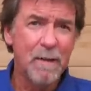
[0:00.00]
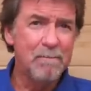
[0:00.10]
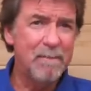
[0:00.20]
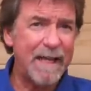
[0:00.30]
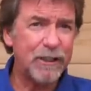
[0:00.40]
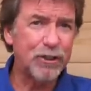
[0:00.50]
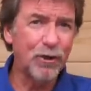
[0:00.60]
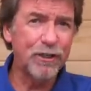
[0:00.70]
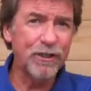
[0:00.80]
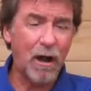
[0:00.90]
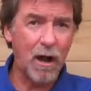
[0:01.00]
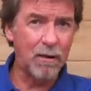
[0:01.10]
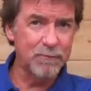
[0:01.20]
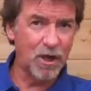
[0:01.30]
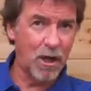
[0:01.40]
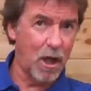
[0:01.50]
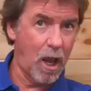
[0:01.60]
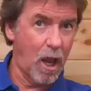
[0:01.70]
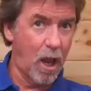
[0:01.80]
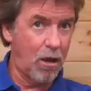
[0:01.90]
make sure your arms are
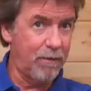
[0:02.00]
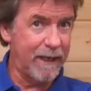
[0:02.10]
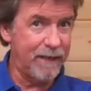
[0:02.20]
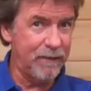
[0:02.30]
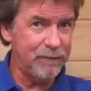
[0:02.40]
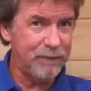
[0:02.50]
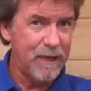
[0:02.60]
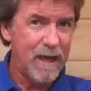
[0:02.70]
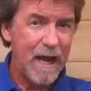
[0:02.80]
long enough